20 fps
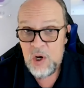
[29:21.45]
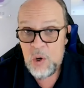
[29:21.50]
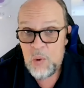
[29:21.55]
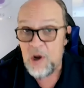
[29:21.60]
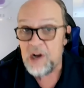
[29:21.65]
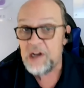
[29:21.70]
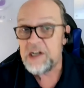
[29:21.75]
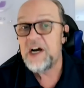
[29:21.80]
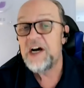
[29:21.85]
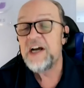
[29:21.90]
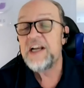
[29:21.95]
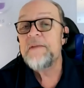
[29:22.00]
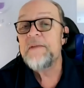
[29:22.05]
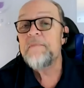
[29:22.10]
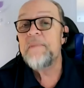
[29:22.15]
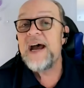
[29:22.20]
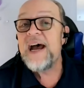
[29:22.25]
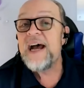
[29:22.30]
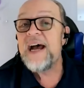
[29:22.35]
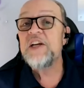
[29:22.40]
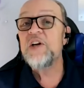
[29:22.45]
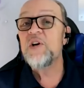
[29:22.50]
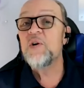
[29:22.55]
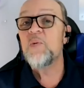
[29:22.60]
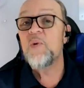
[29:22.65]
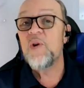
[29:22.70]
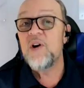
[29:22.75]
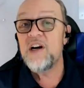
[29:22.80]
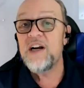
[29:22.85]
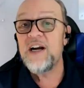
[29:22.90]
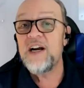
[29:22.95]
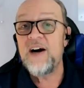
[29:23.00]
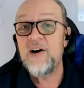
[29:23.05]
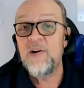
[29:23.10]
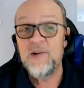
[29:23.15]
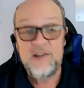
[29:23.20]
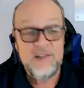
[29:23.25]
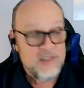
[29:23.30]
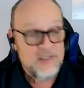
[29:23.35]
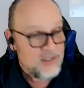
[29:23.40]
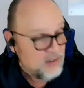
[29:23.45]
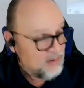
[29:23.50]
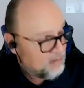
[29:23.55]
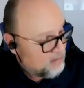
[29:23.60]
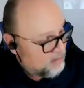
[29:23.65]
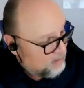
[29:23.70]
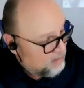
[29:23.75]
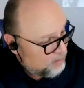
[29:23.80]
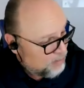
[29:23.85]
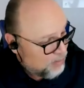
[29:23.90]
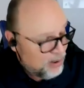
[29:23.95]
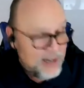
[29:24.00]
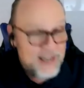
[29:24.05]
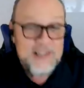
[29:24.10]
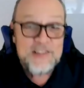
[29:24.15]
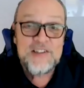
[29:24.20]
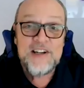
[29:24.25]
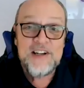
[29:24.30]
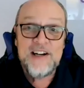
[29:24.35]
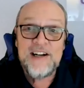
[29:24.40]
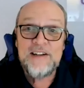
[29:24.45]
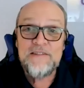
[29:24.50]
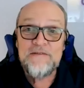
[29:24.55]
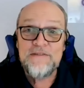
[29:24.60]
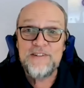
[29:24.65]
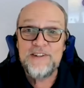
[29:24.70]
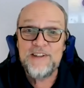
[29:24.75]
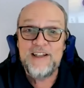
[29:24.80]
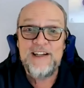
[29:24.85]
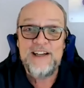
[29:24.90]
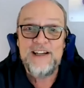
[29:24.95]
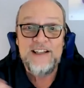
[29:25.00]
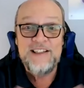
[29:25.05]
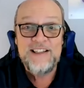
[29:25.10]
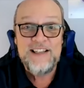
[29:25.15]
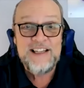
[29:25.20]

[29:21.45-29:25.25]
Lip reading: while cutting back your work hours. Praise God for that.